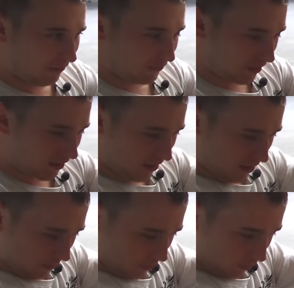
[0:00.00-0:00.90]
after,
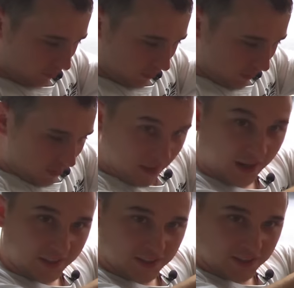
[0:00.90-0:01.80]
but
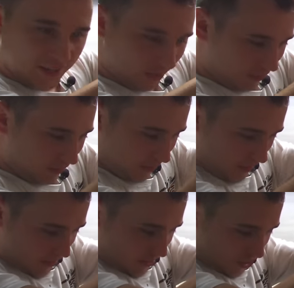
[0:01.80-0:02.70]
I can still
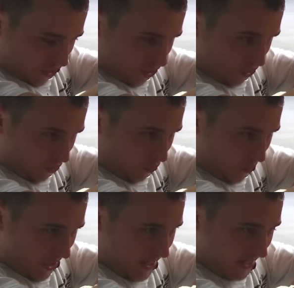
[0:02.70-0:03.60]

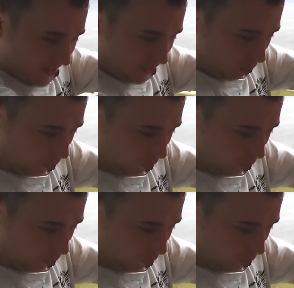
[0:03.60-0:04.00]
squeeze the